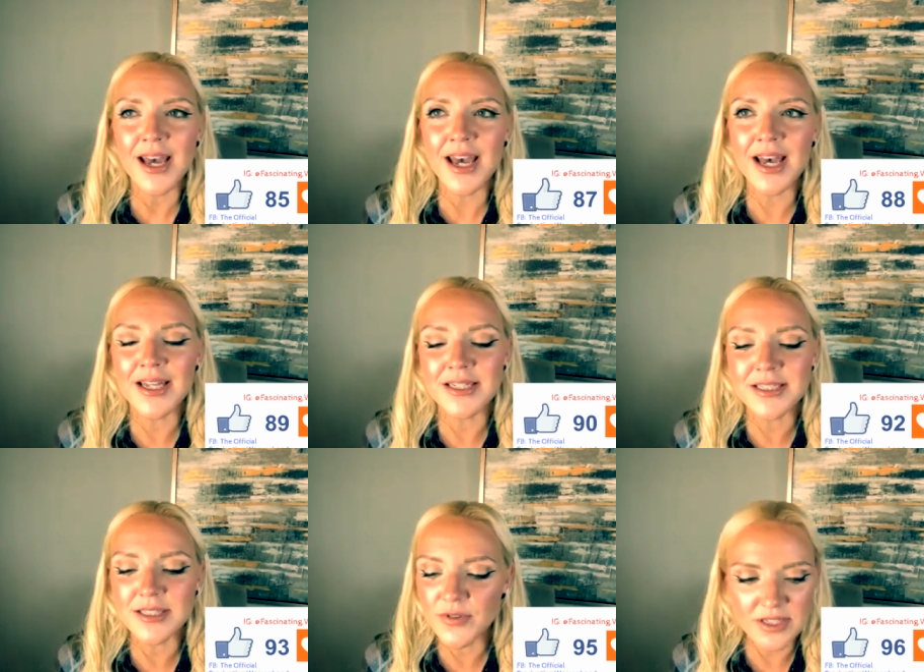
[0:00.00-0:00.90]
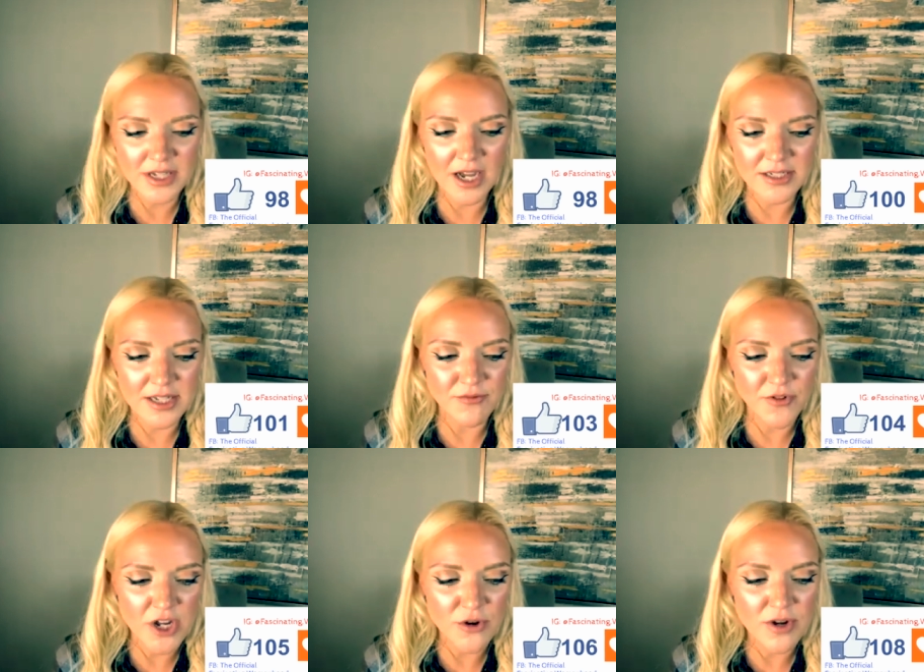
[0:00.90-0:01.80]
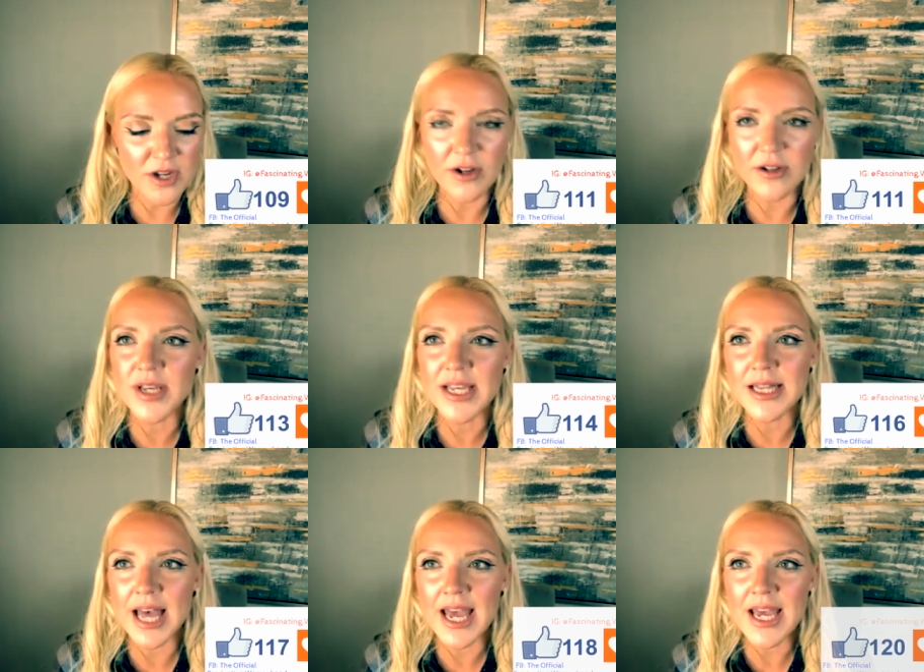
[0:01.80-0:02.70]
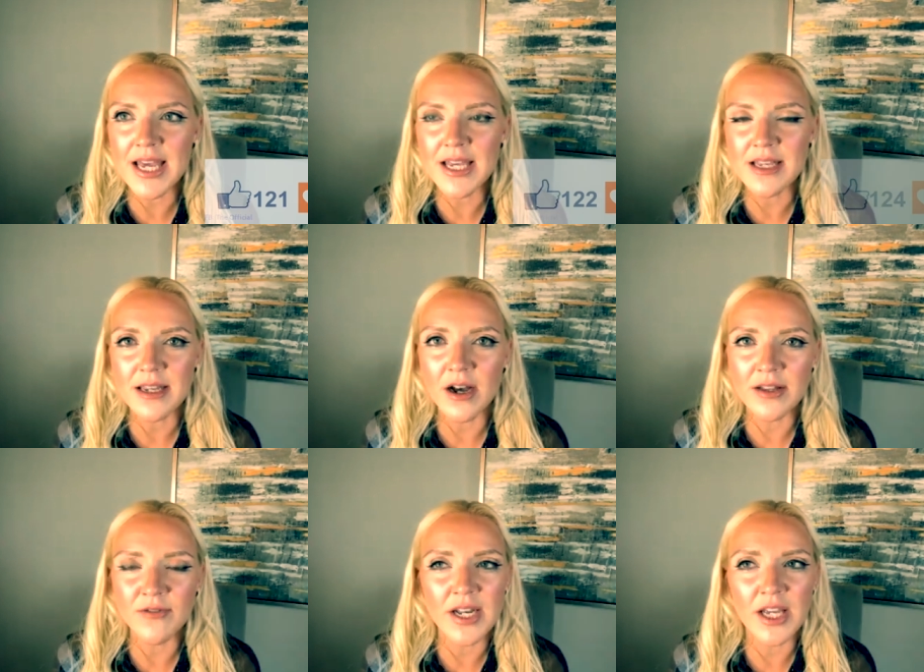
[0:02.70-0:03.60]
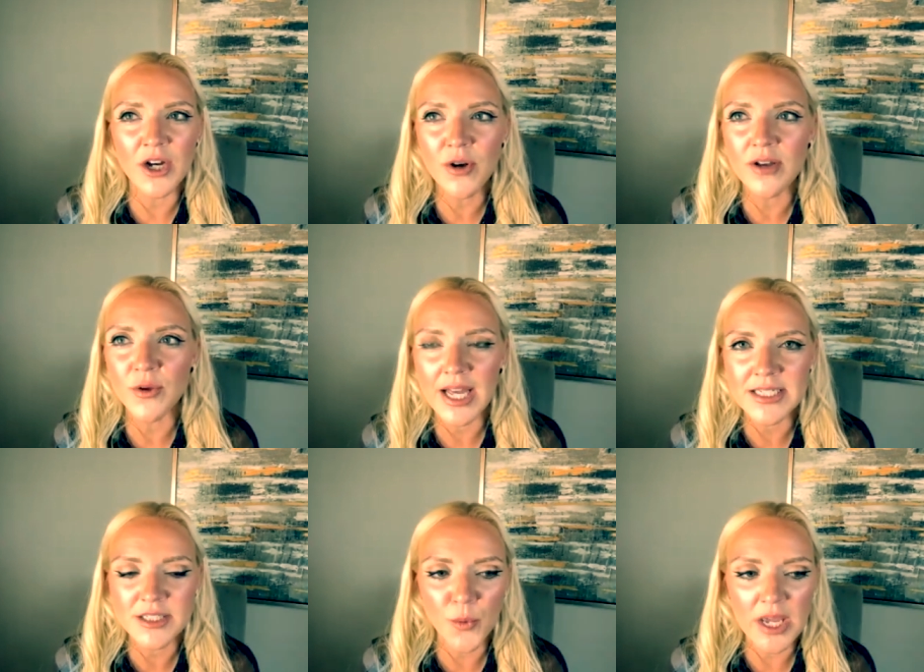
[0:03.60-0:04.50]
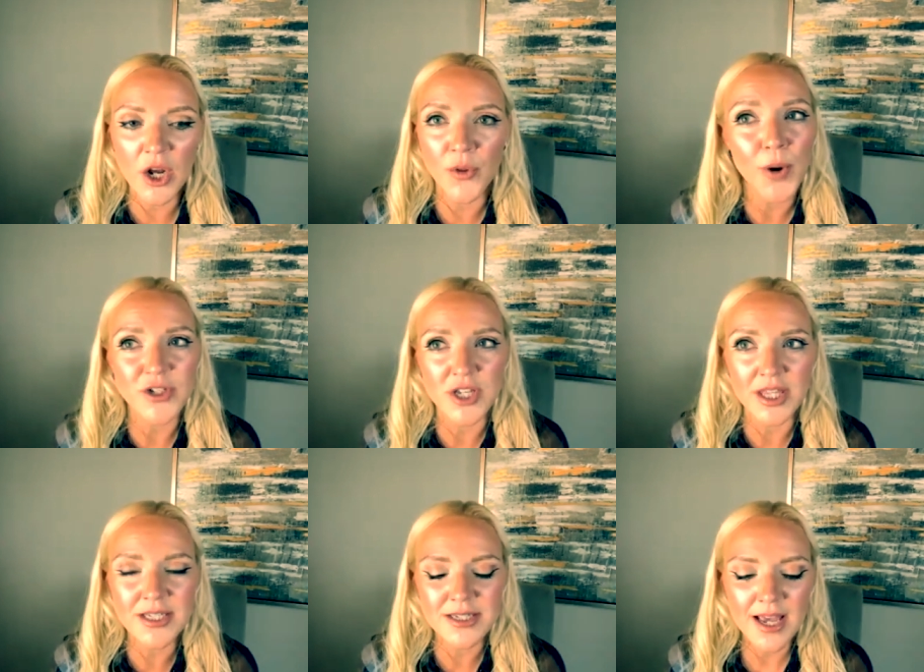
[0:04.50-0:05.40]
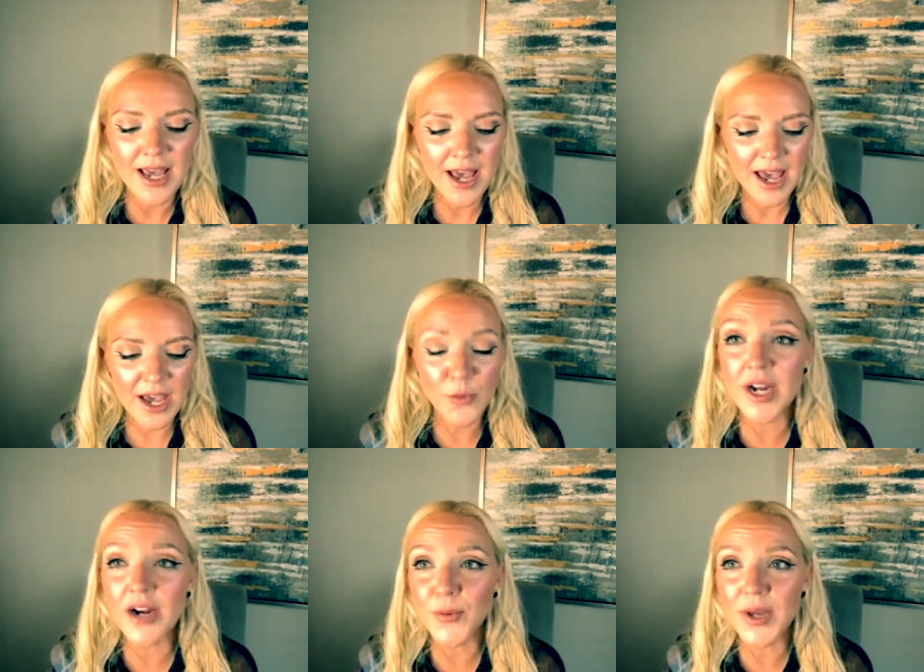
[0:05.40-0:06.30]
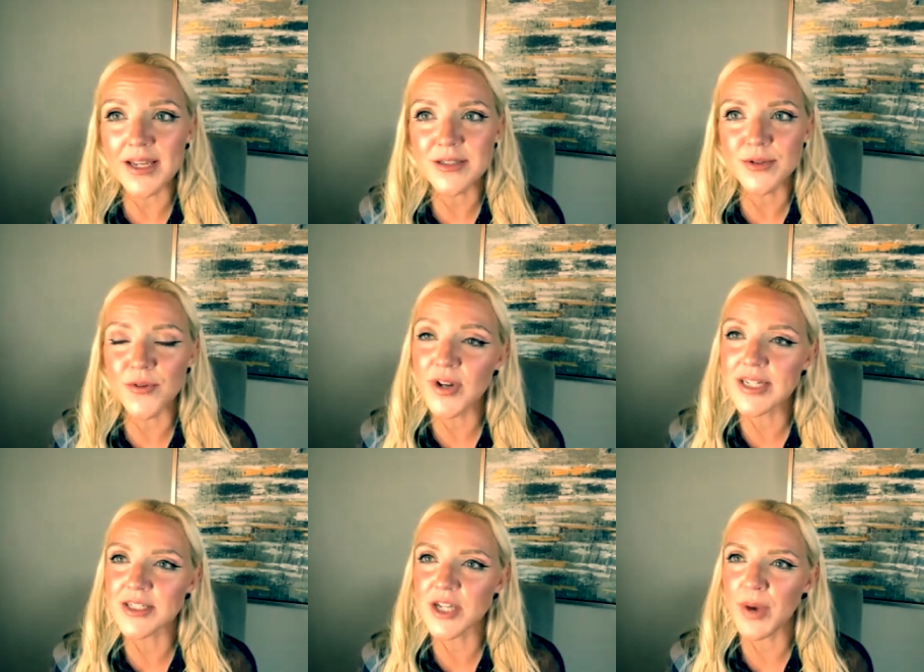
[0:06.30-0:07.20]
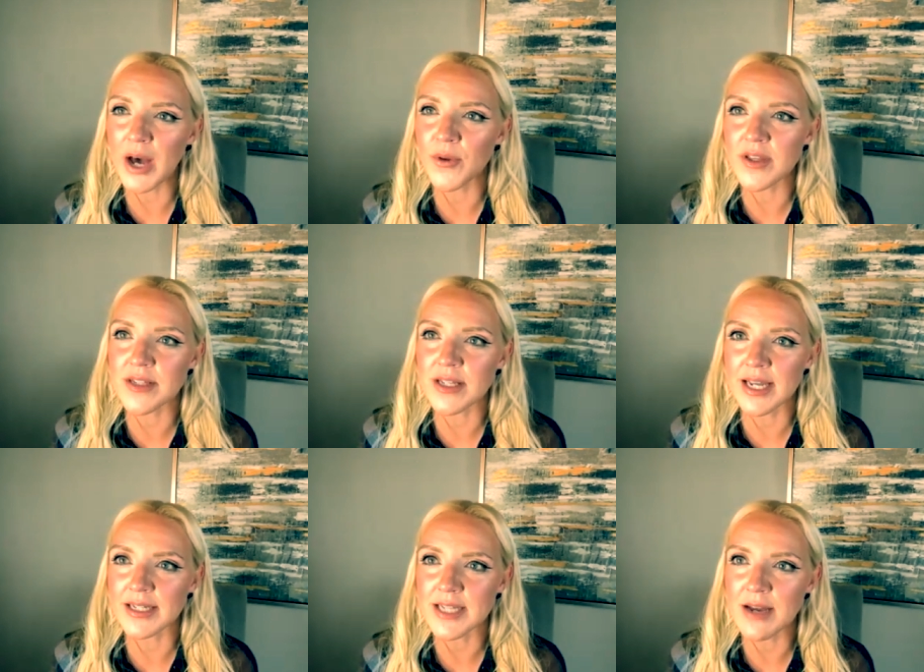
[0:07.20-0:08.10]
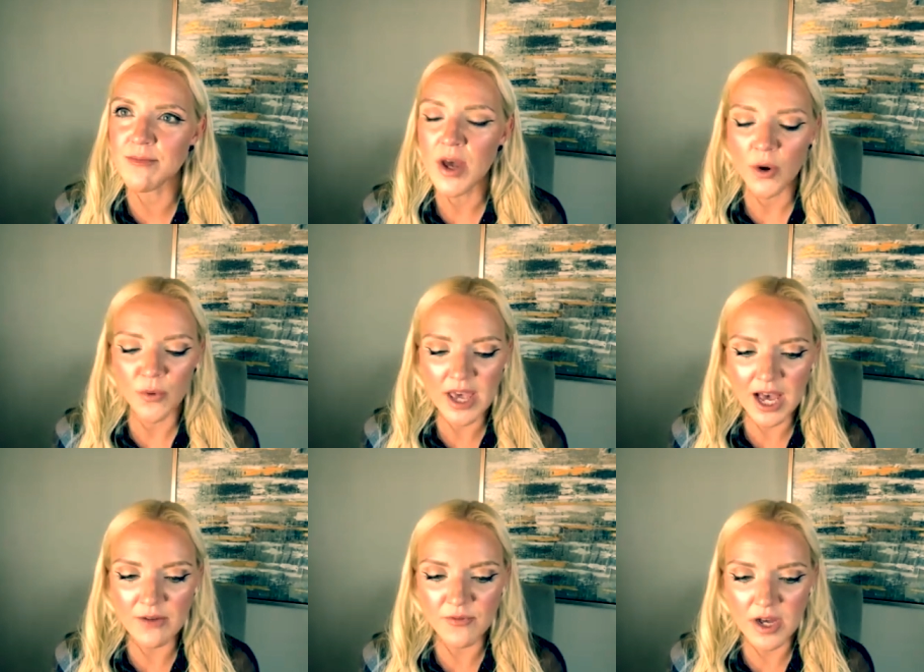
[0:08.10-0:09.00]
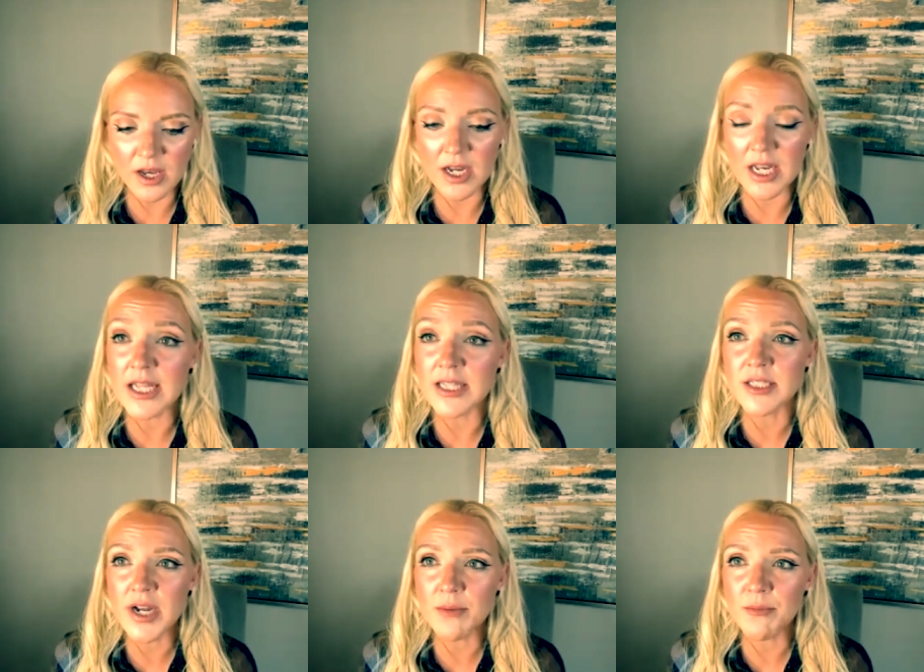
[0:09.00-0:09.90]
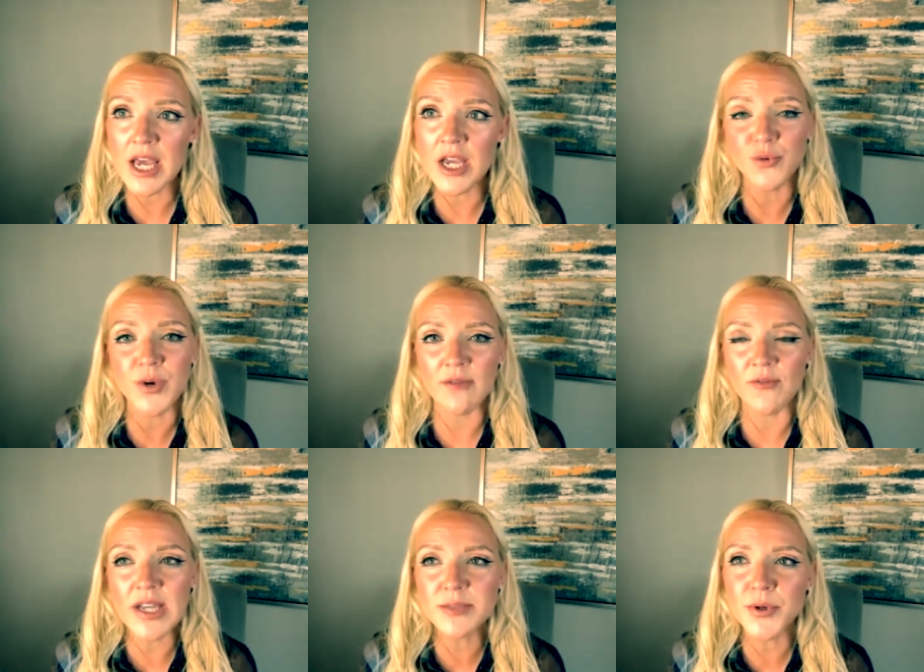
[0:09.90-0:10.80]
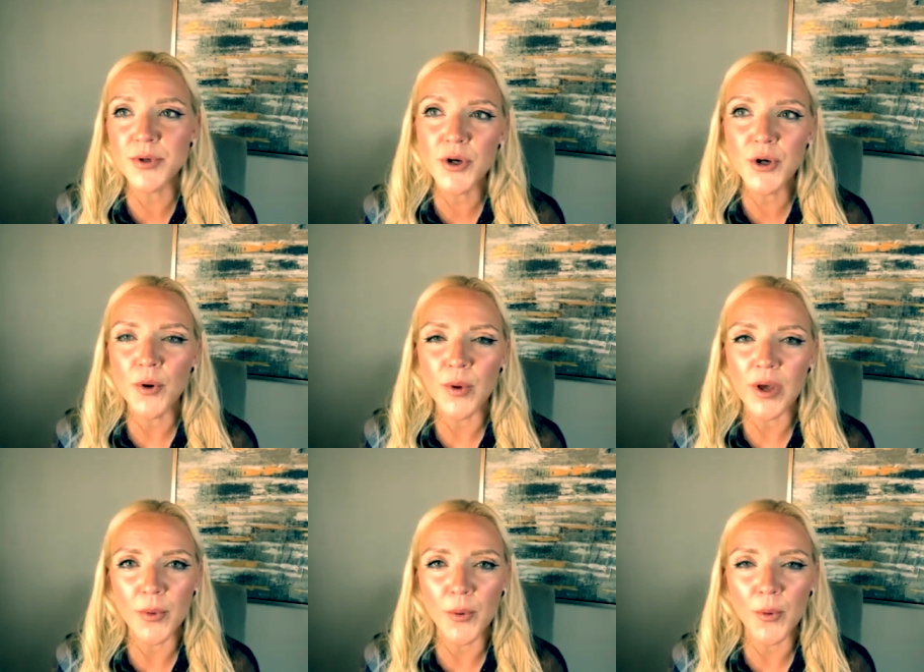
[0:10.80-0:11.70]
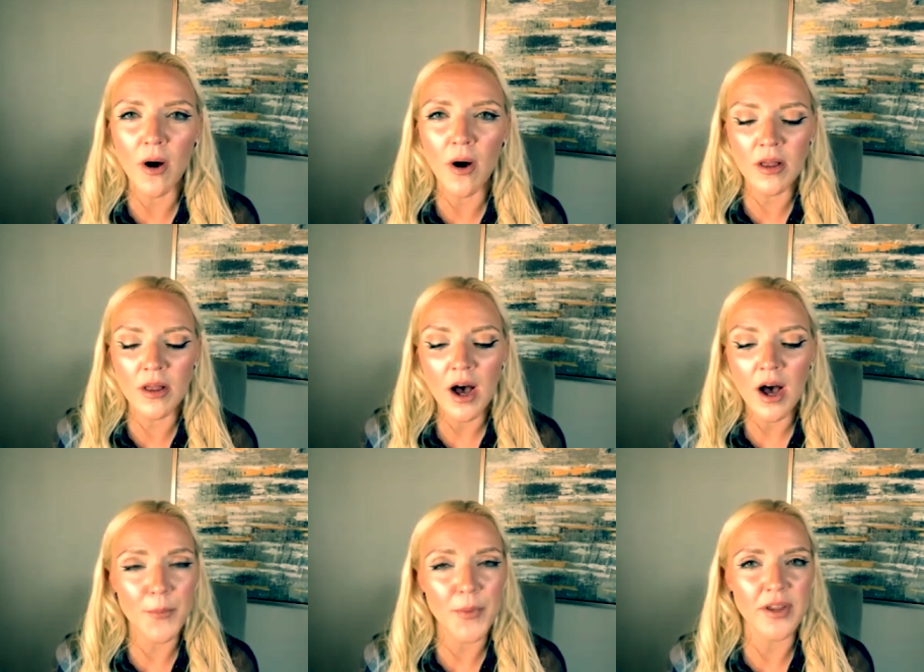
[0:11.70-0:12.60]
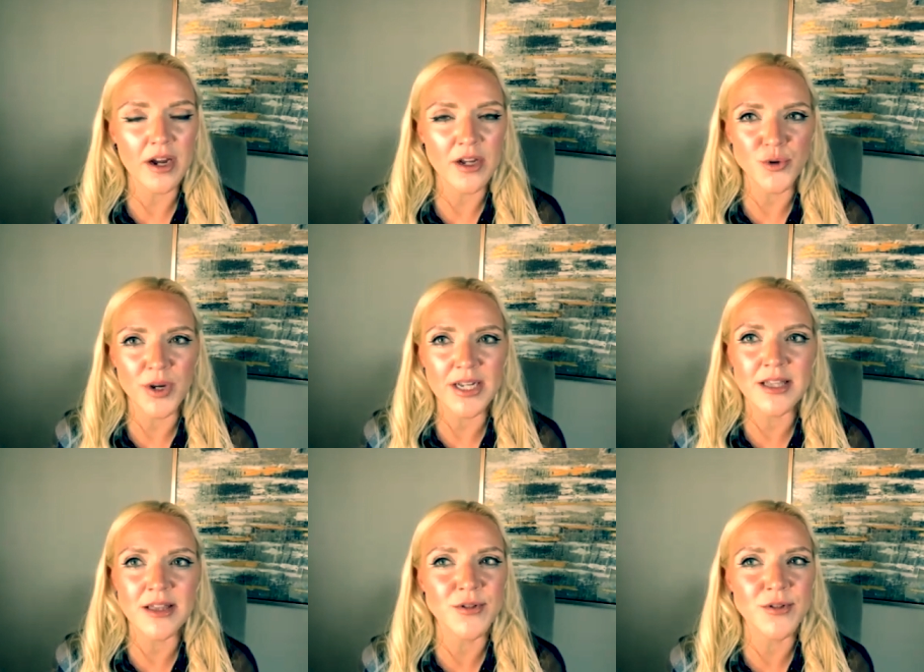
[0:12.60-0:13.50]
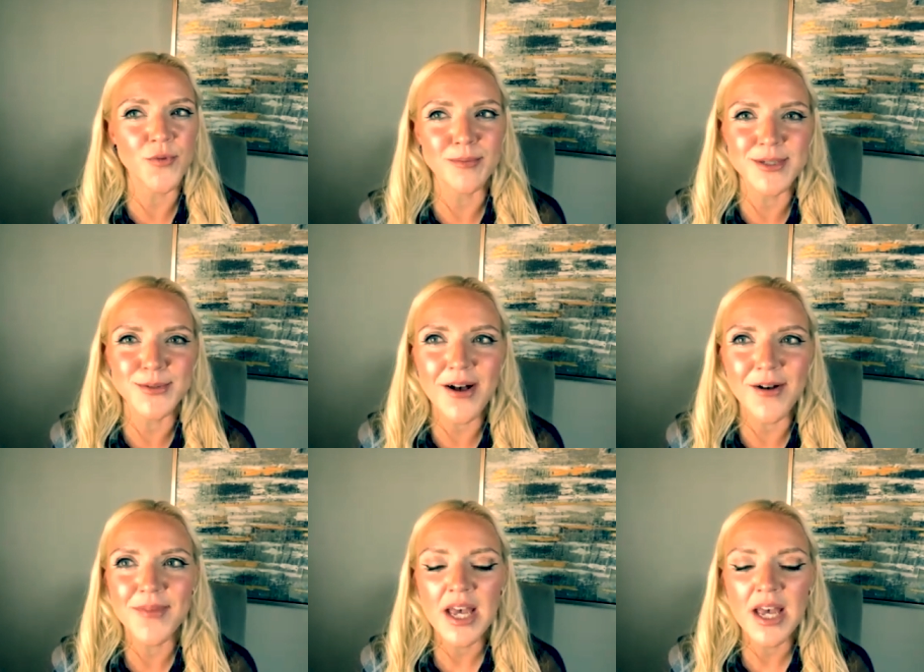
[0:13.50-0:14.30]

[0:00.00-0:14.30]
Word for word: and deliver this content for you. And also hit a like on the video if you liked it so that we know that you're watching us. And we're here every week, so don't forget to check back with us next time. We have an Instagram page, we have a Facebook group. We hope you will all hop on there and join us in those forums as well.